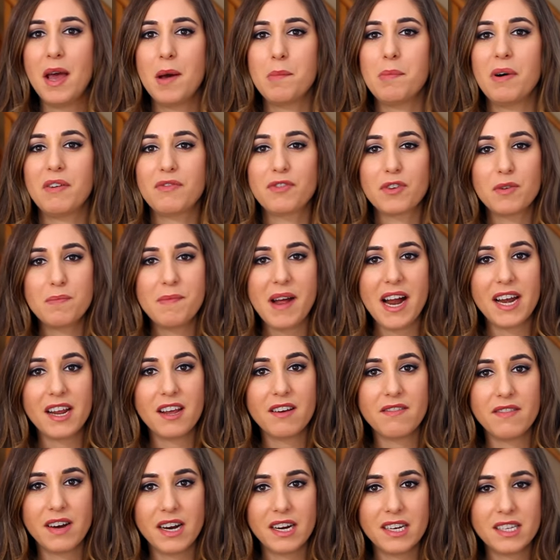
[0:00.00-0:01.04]
But for many
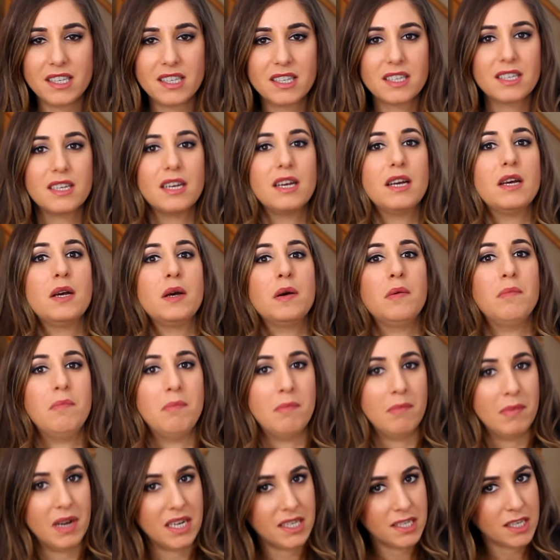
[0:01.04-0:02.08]
of us,
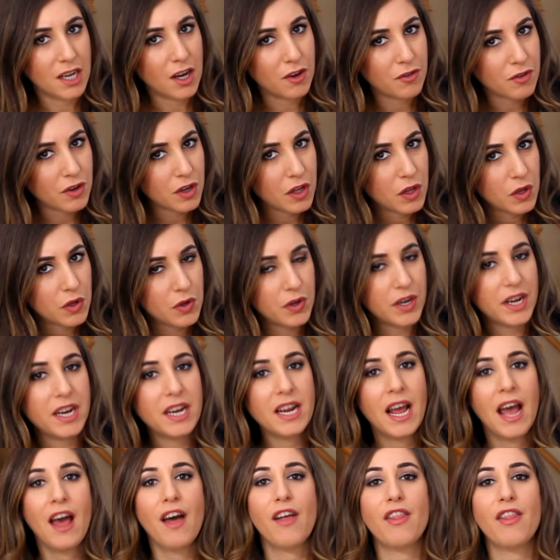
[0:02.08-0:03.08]
myself included,